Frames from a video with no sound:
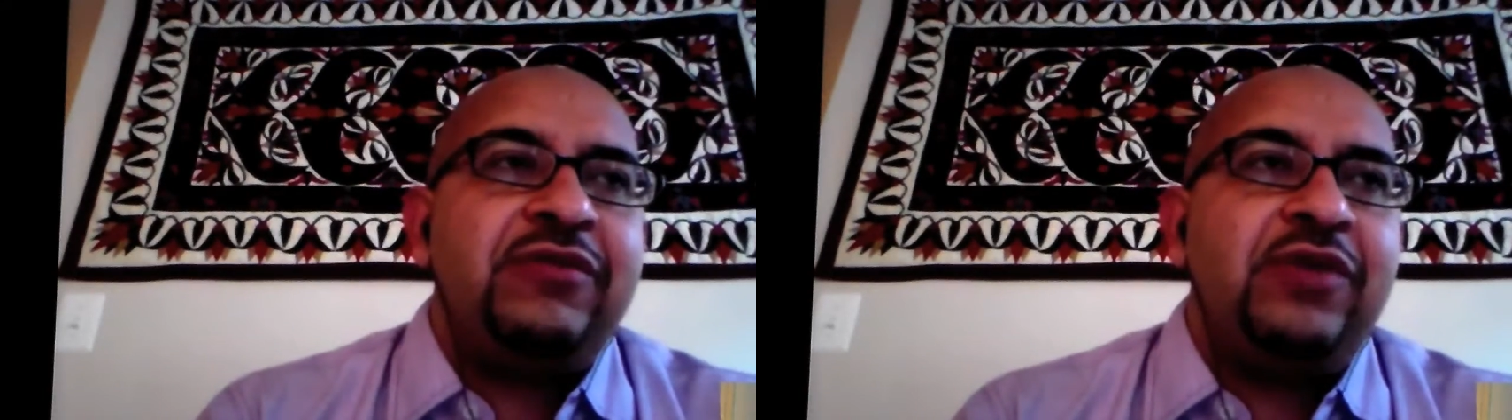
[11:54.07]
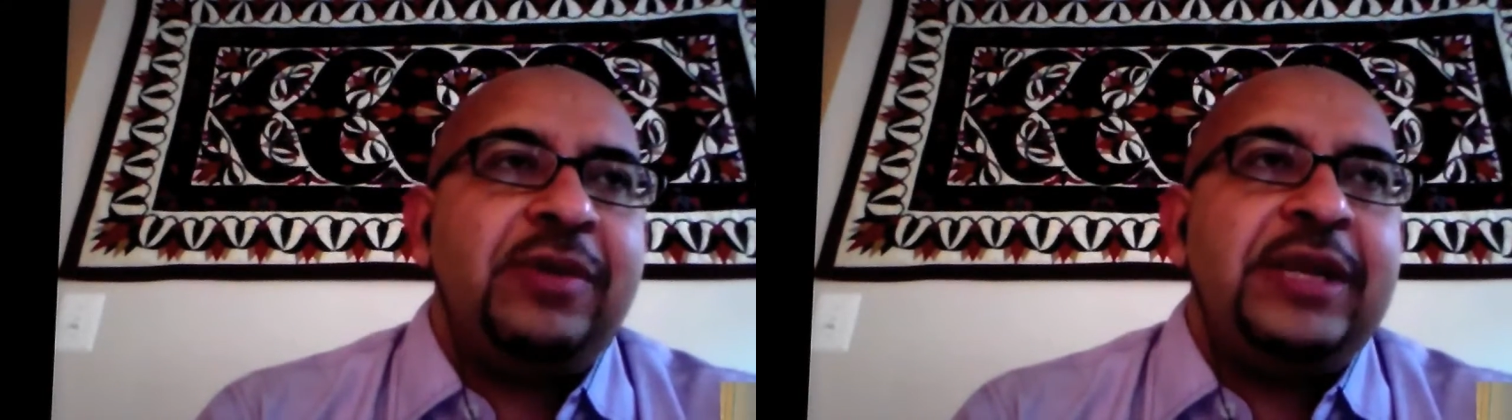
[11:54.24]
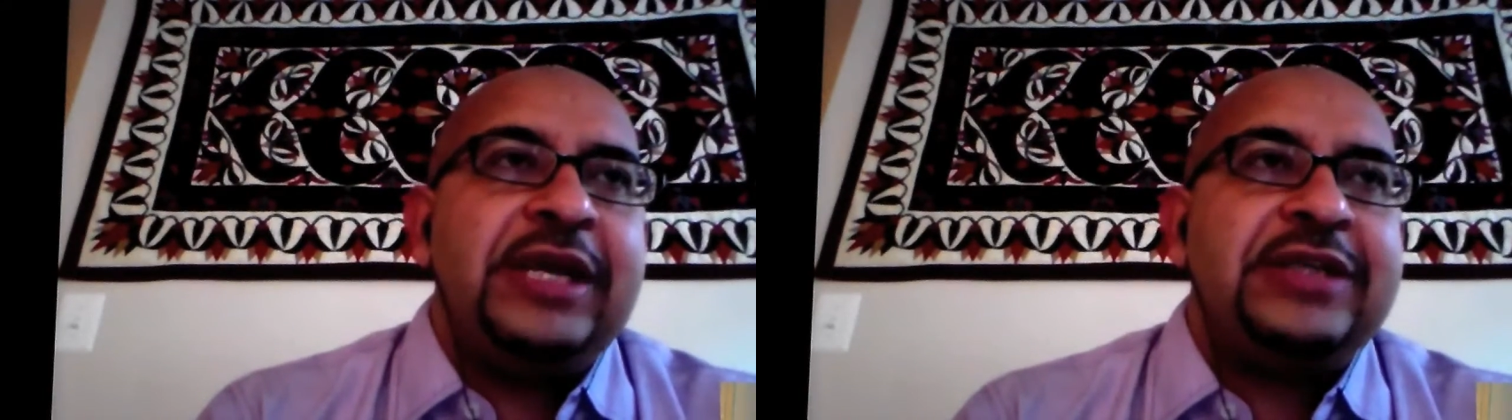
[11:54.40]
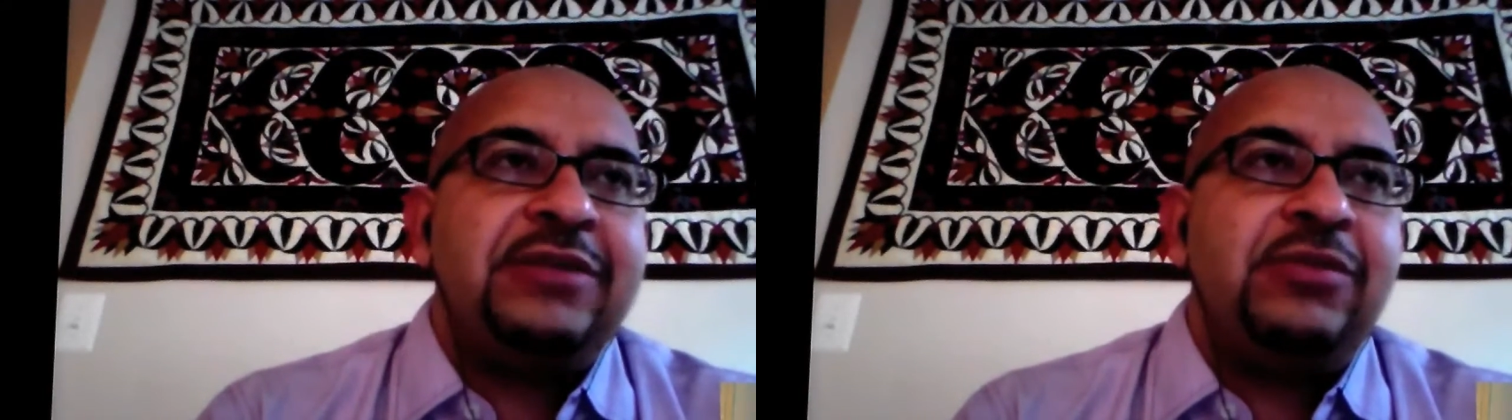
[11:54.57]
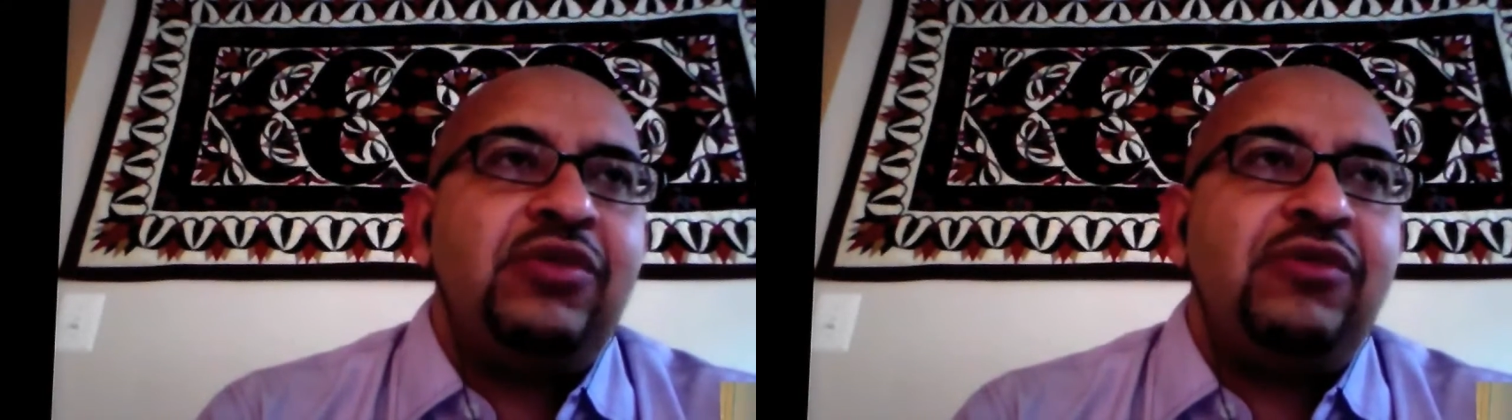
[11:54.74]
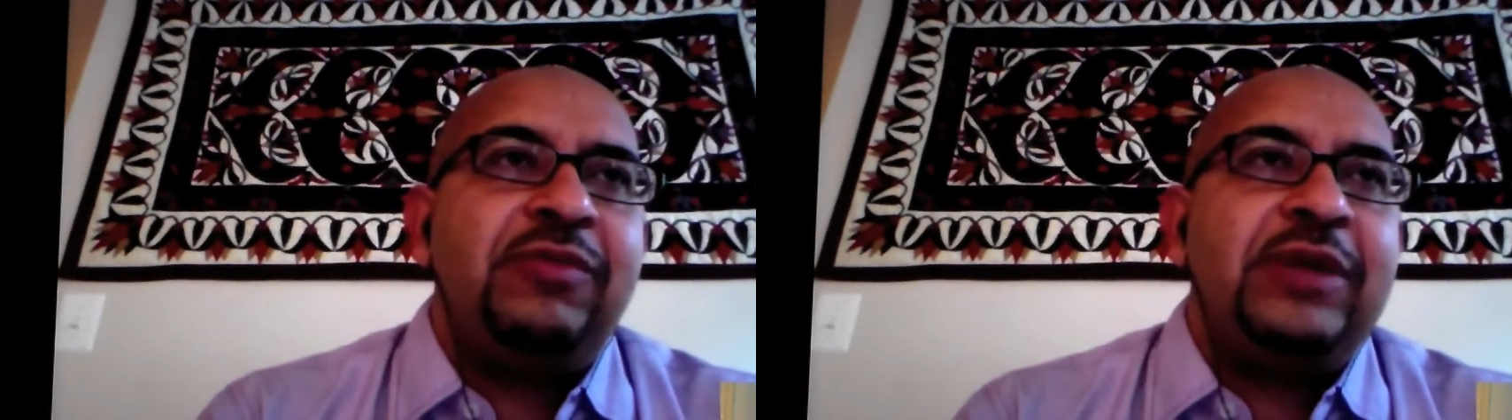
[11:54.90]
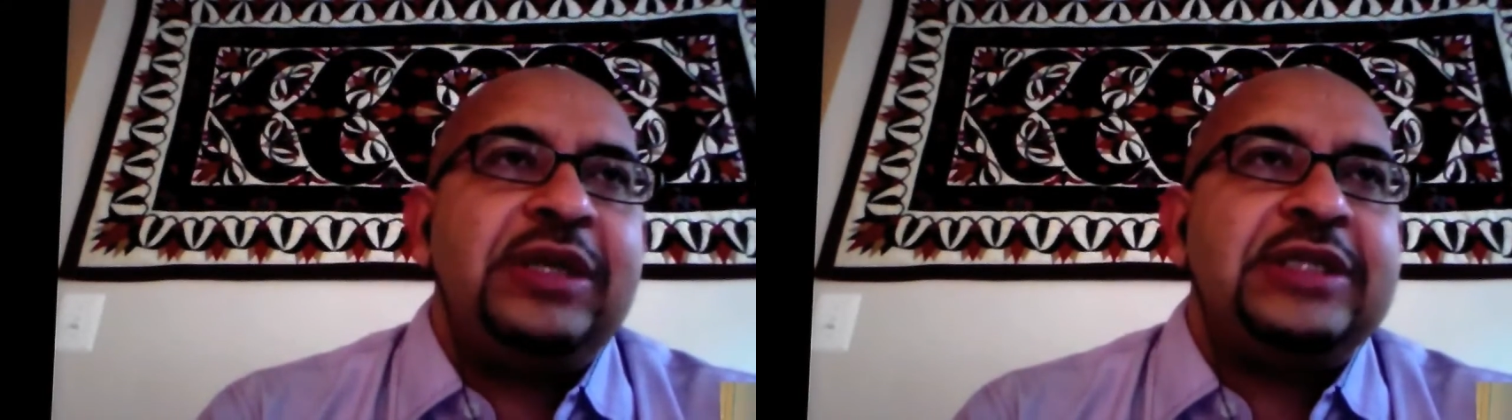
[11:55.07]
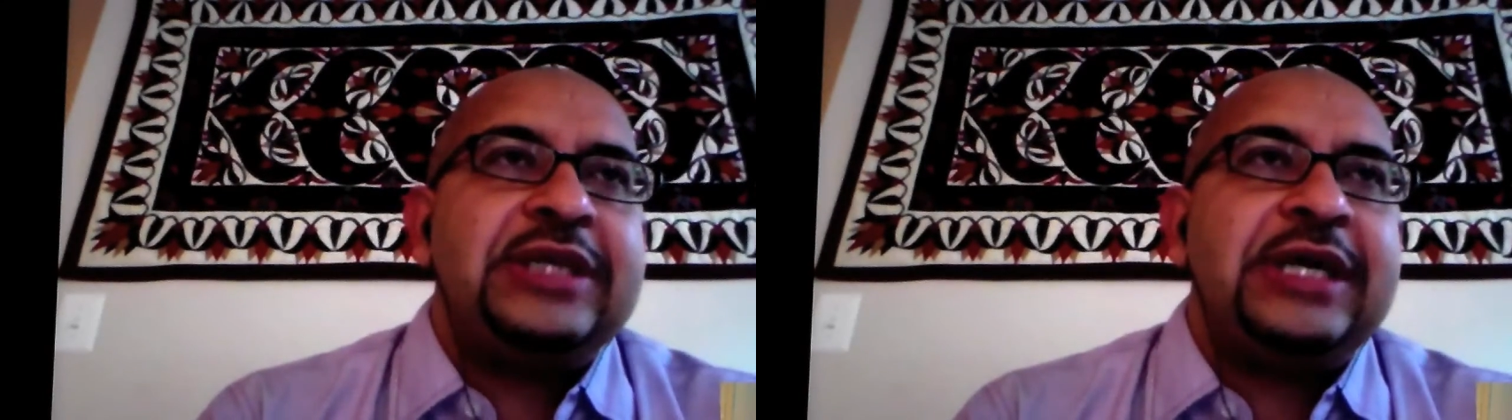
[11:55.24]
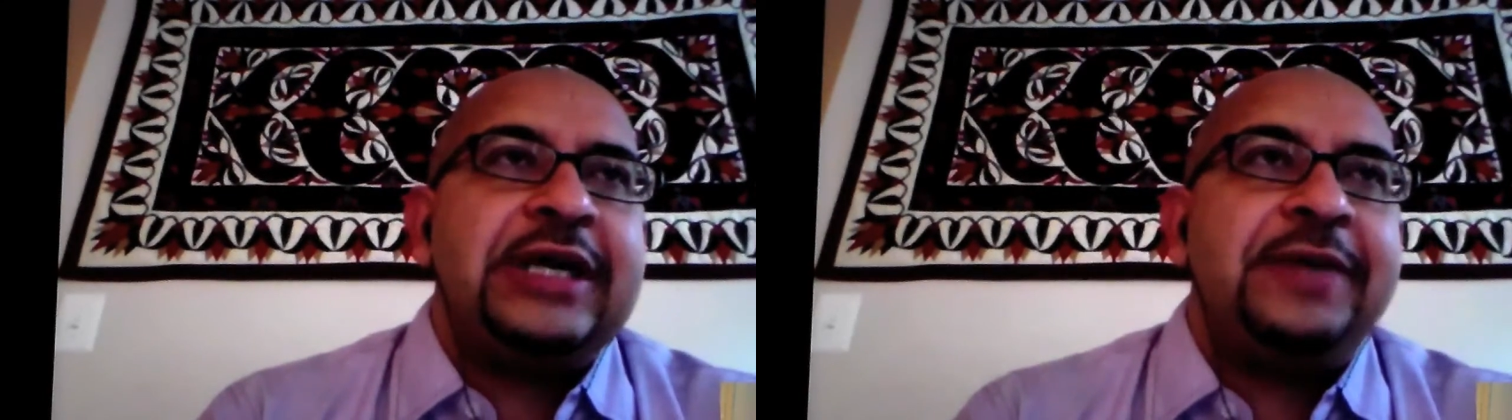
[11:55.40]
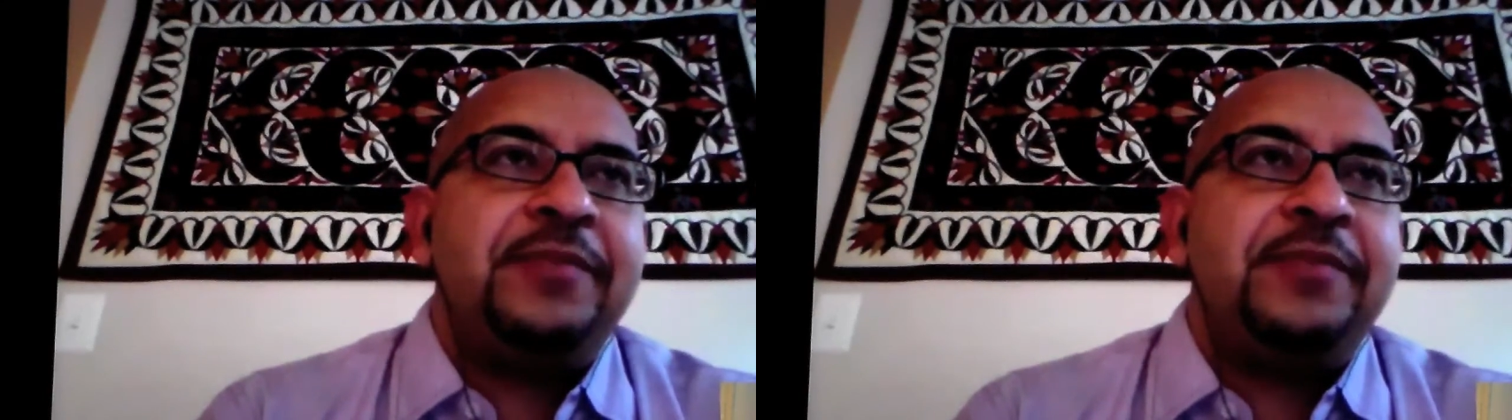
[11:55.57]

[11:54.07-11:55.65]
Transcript: of women as a movement